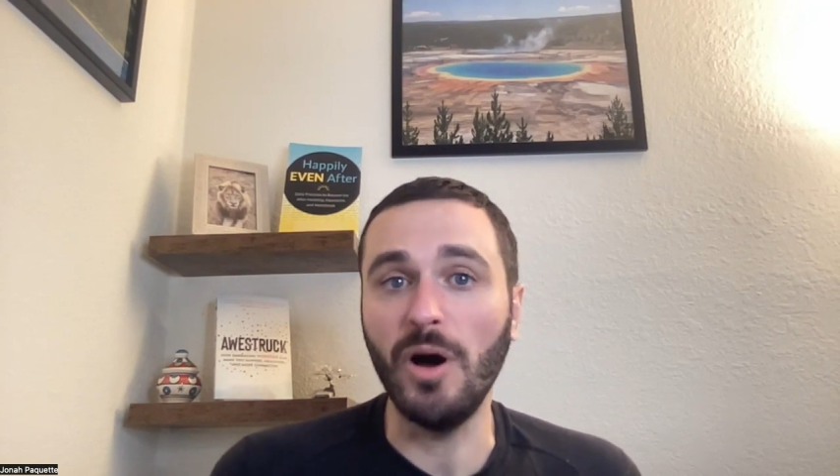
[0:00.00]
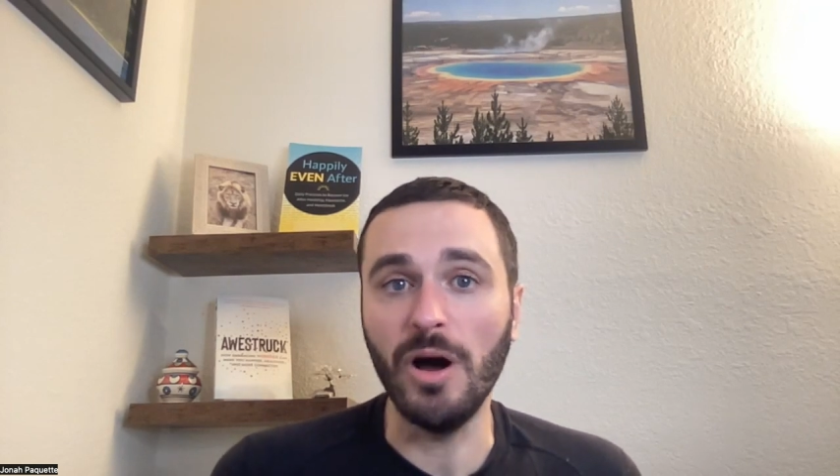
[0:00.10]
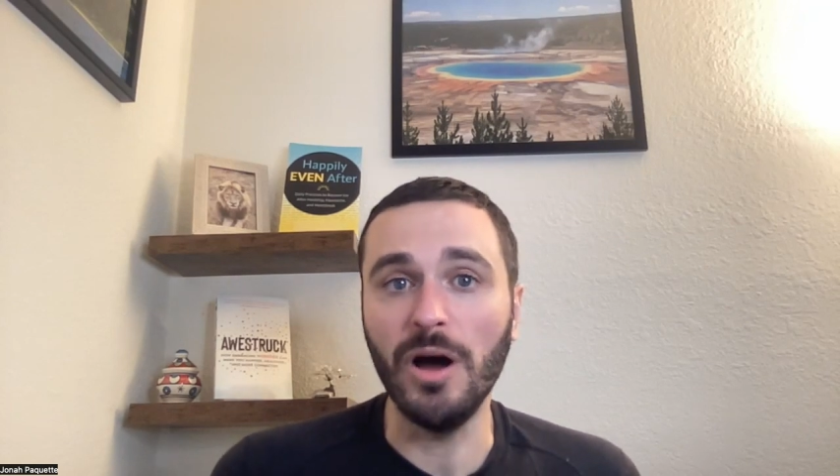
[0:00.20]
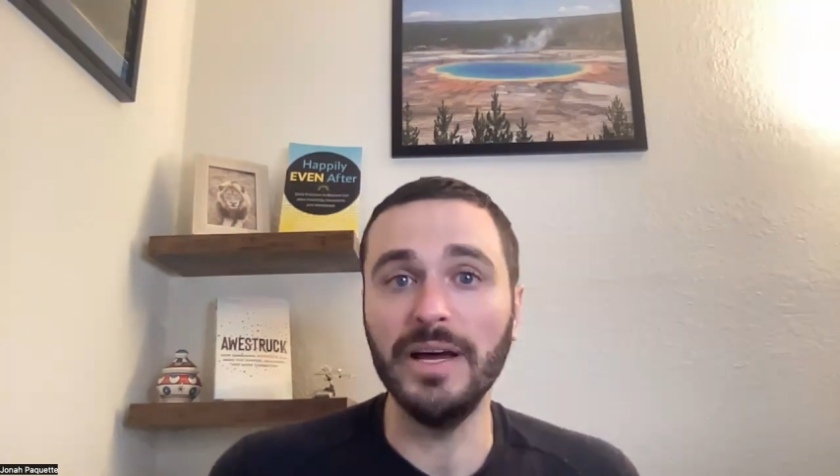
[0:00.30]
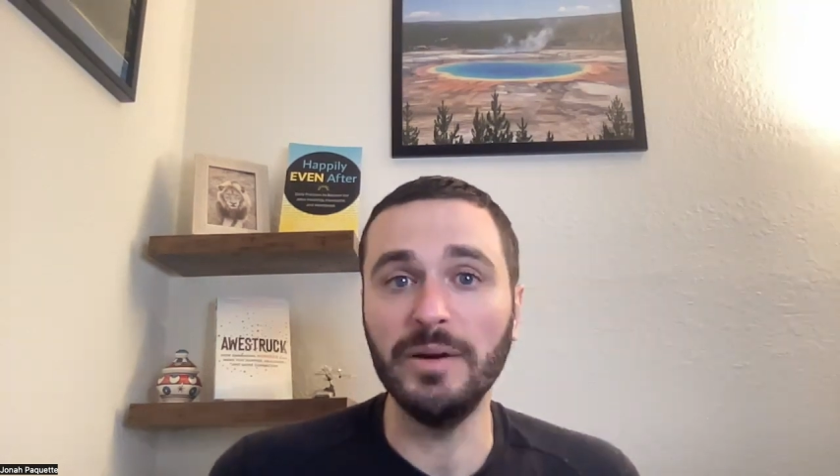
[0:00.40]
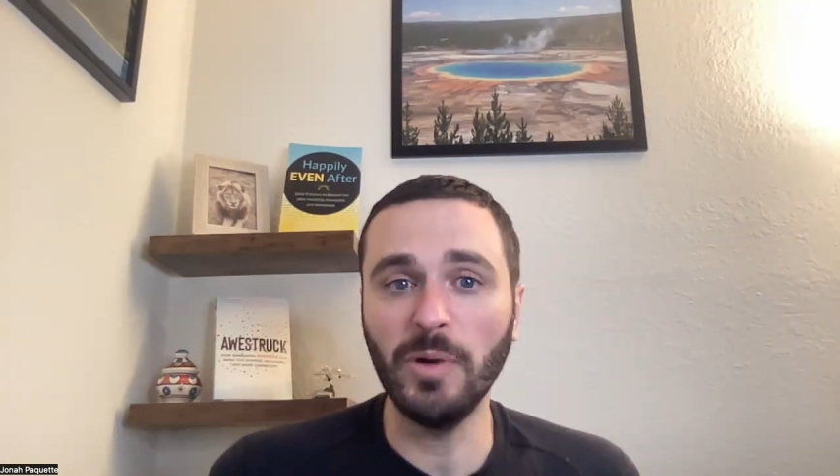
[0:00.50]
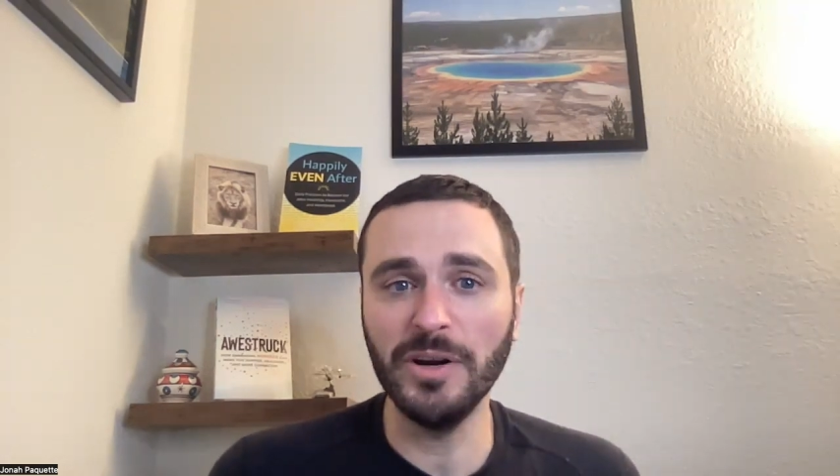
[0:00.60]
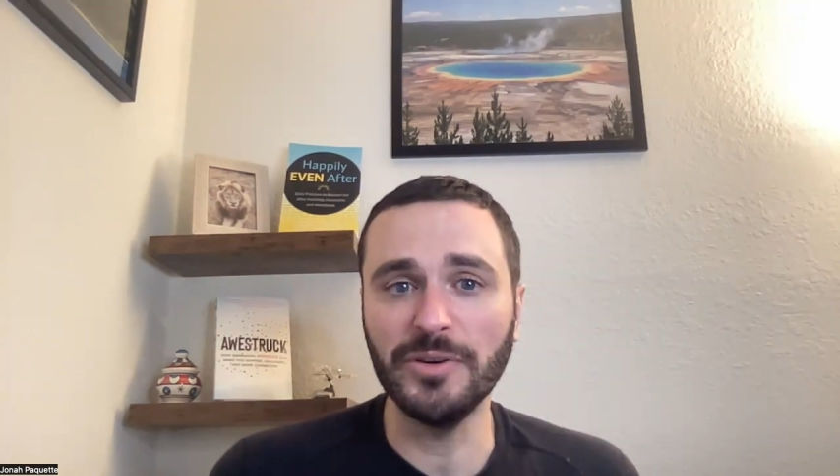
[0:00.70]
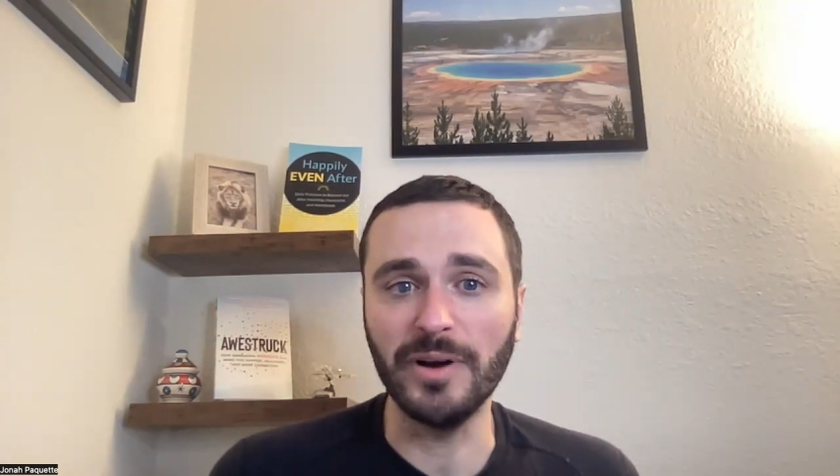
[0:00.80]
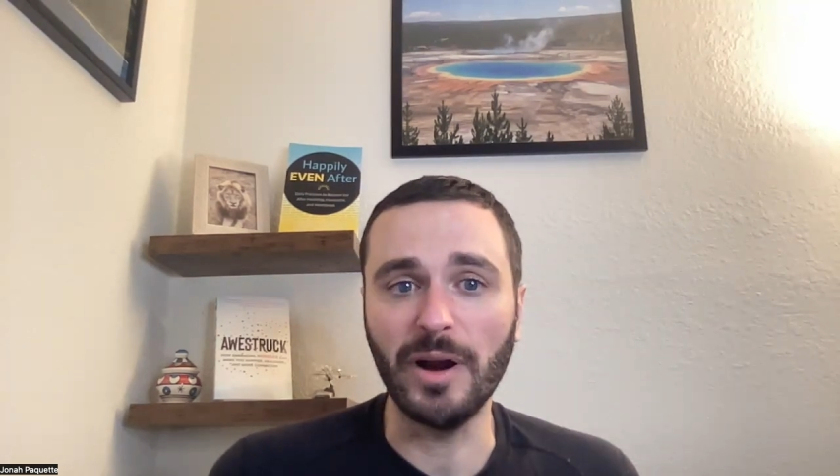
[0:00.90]
awe and
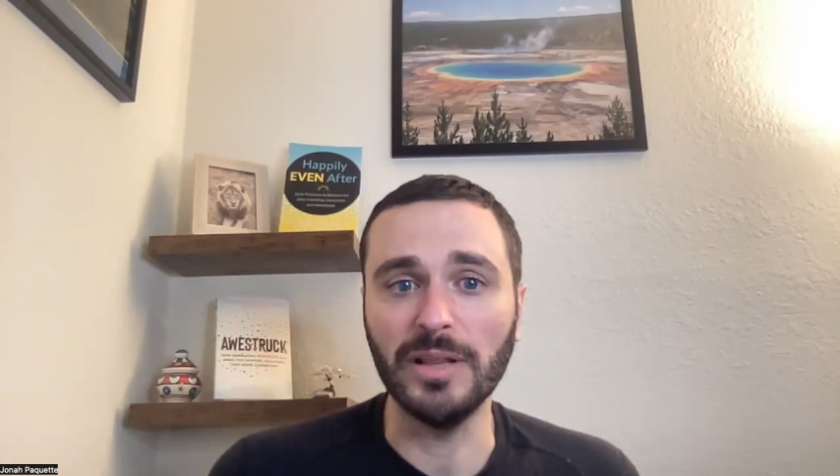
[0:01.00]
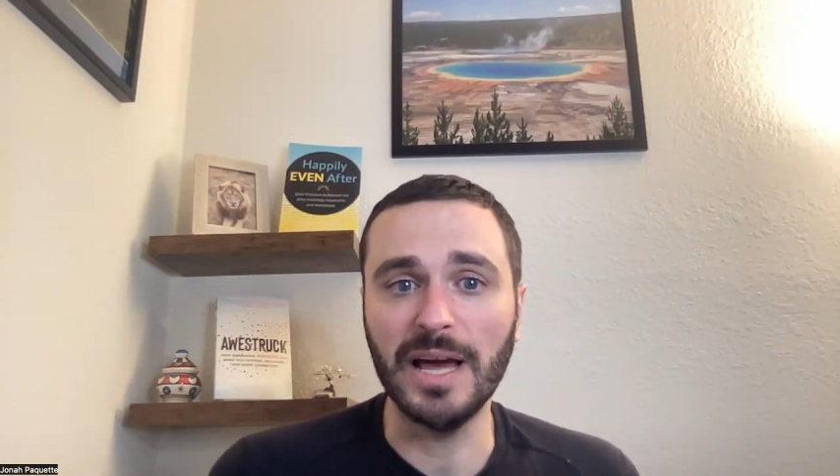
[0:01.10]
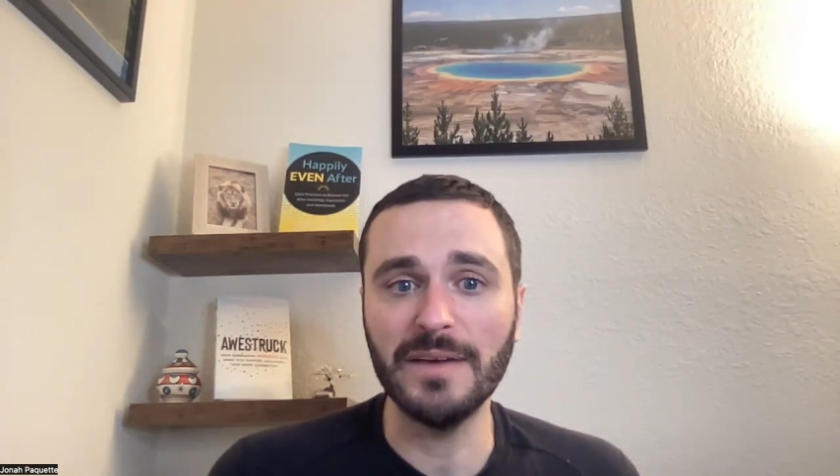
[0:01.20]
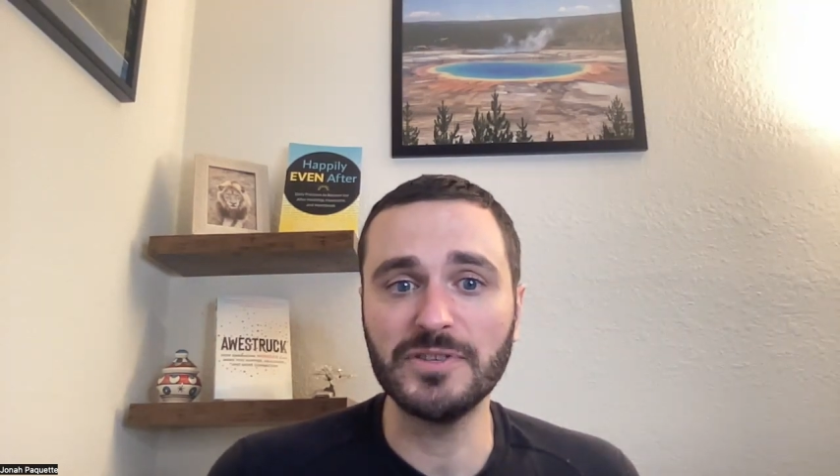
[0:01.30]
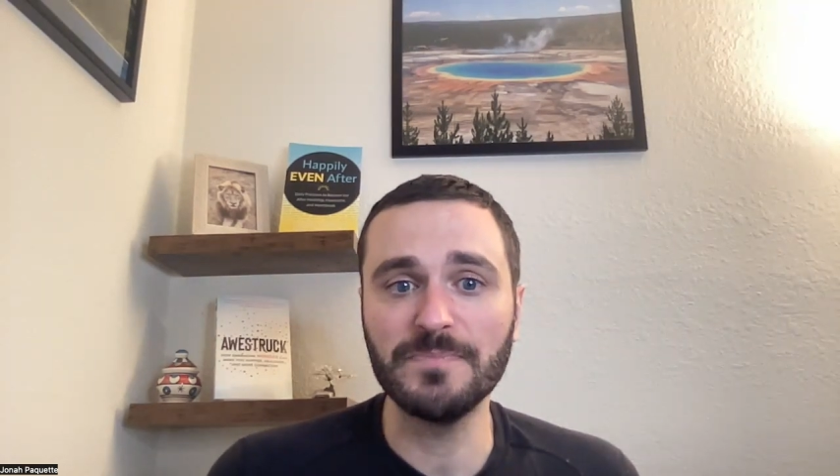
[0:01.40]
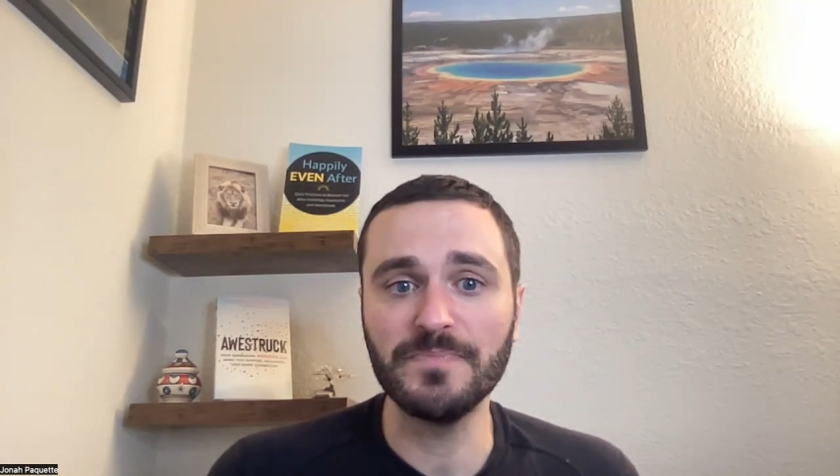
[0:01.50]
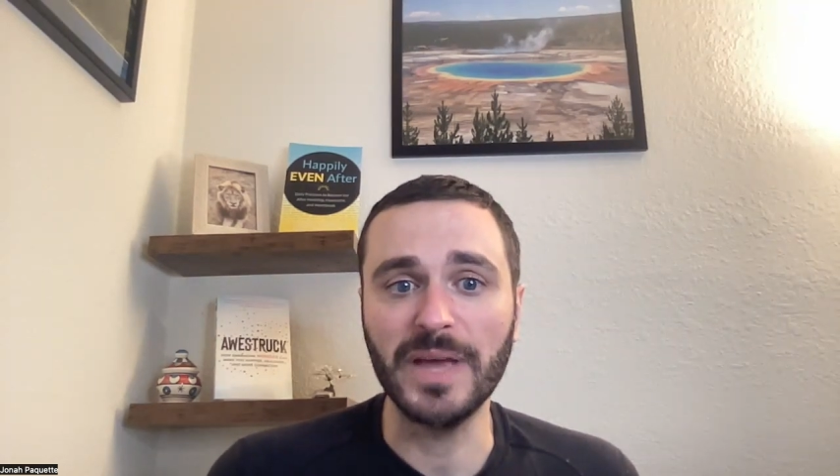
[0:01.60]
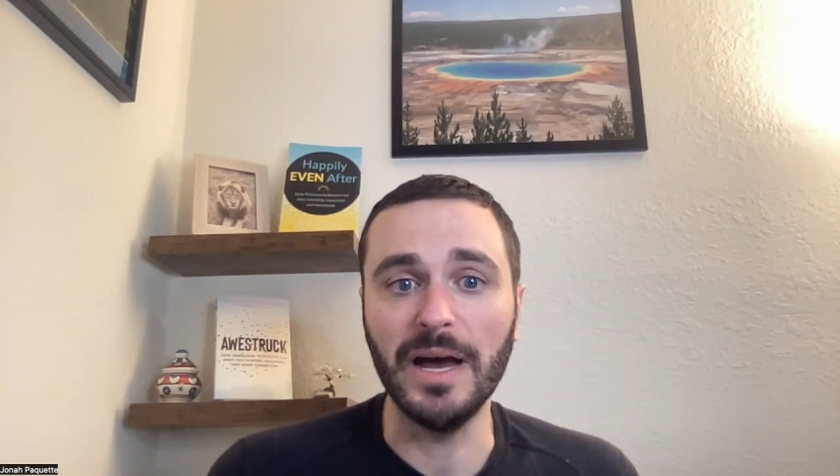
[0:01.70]
wonder in our lives.